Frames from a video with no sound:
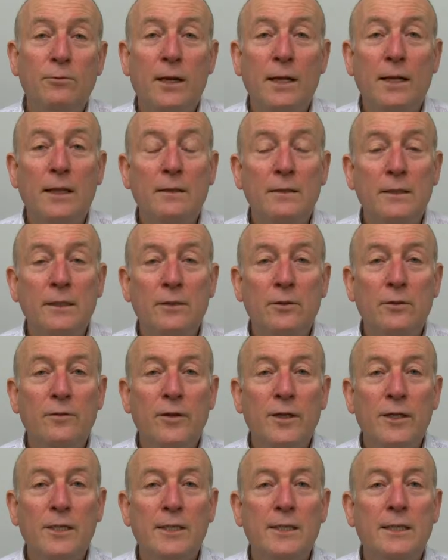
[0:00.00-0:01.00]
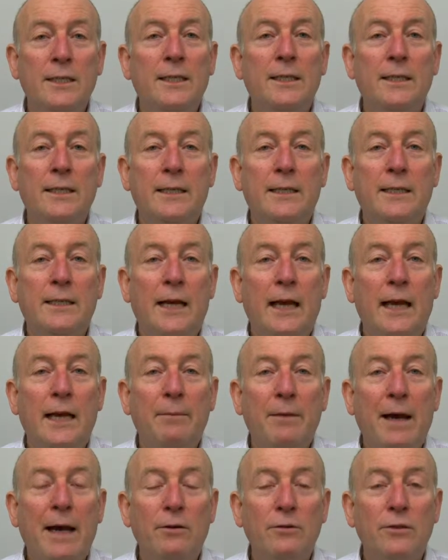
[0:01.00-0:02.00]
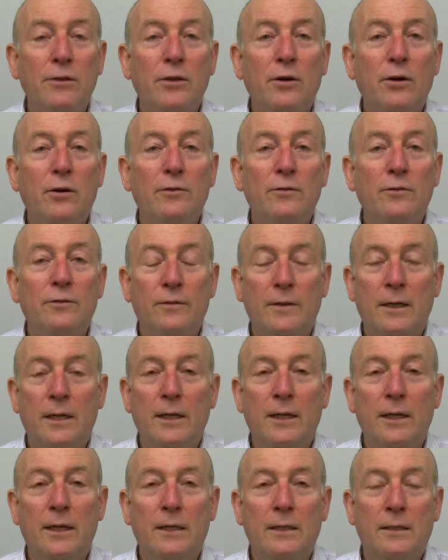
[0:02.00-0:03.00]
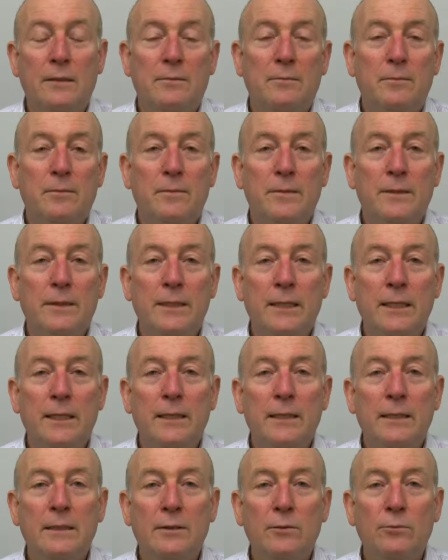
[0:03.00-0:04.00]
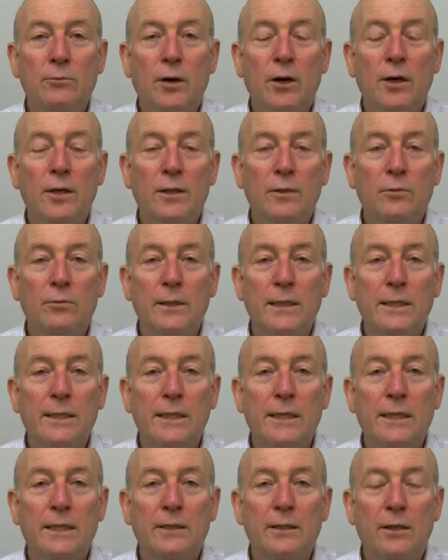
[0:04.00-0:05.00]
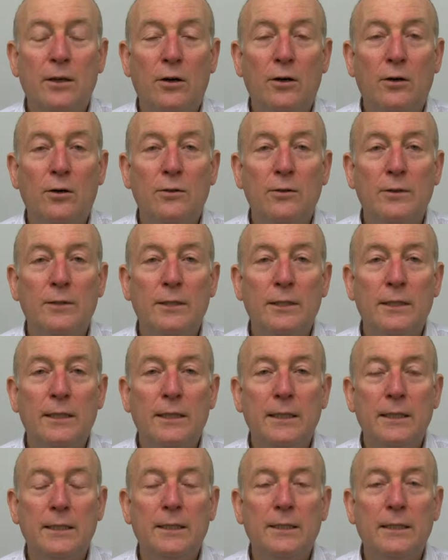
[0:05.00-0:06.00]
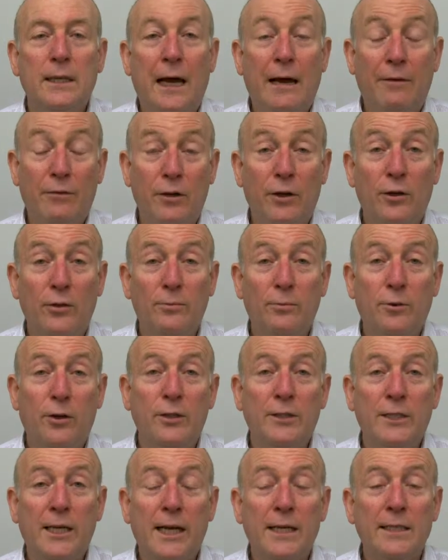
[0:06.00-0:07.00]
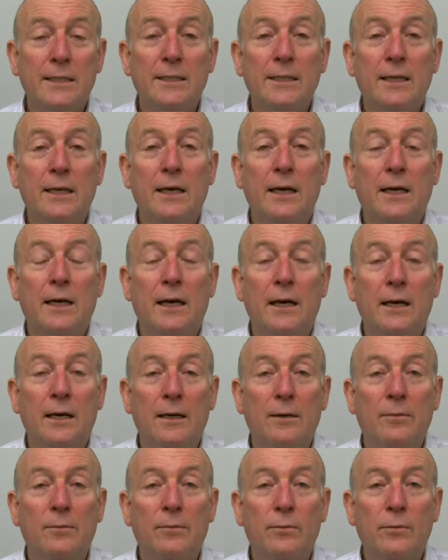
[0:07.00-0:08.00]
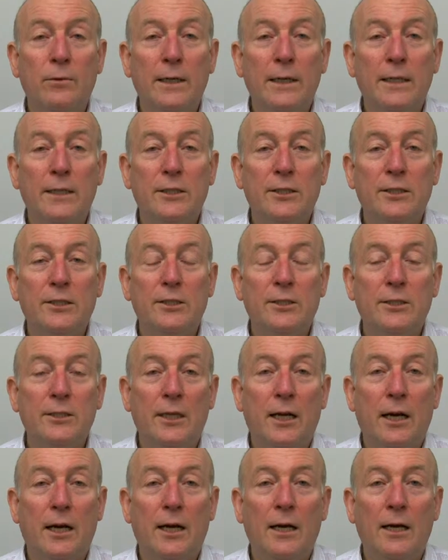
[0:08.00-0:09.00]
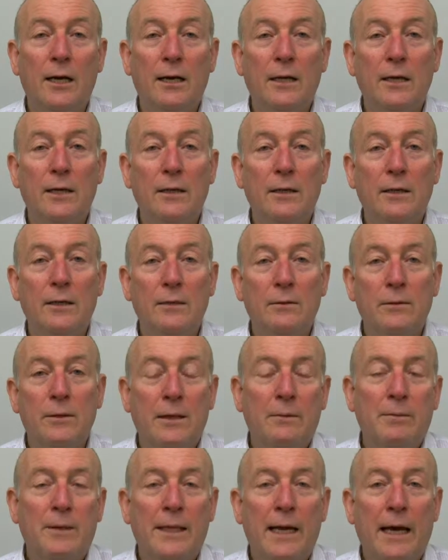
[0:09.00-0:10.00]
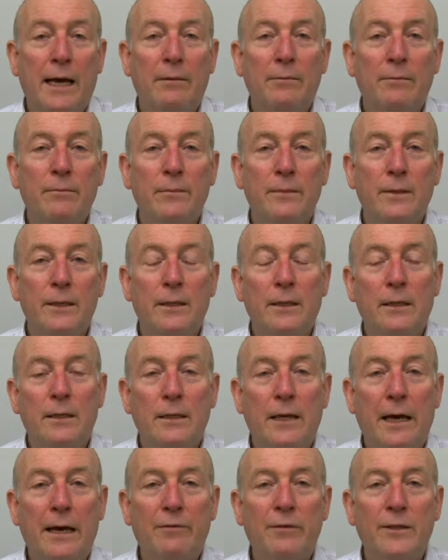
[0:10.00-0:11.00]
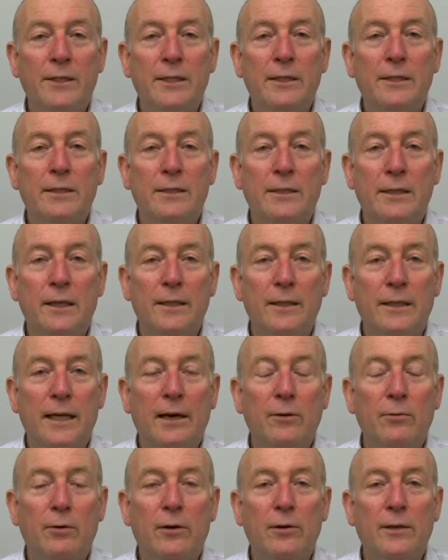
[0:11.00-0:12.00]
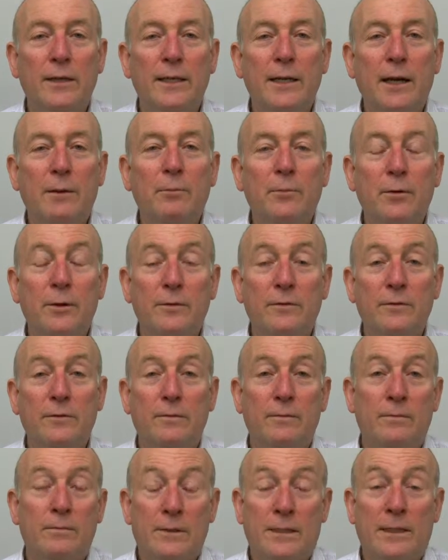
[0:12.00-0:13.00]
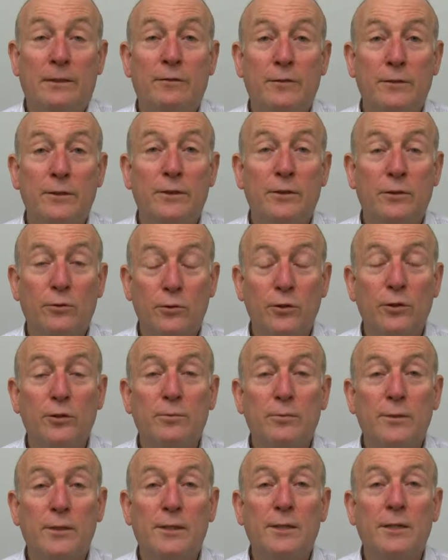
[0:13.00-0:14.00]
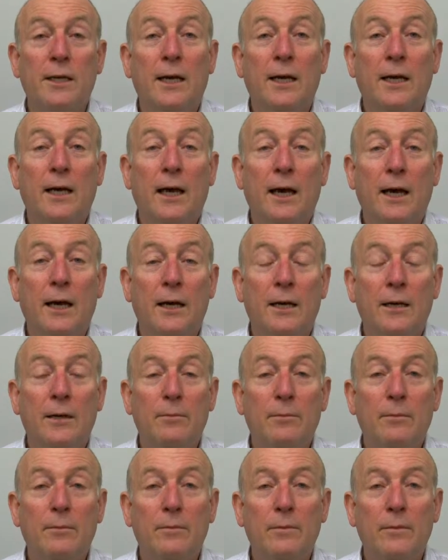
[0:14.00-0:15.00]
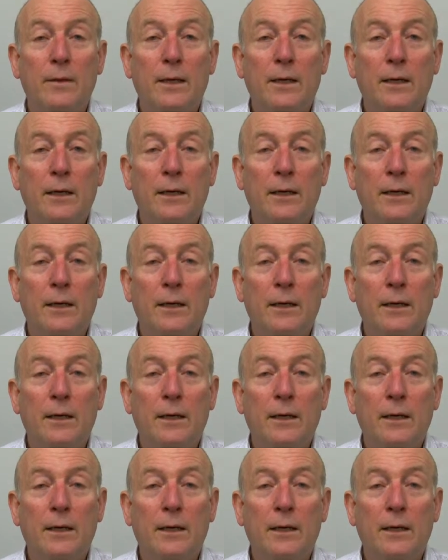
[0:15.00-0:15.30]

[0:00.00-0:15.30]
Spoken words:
Well, Euroversity came out of the work that we did on the Avalon project, which it became evident that there were a number of different groups along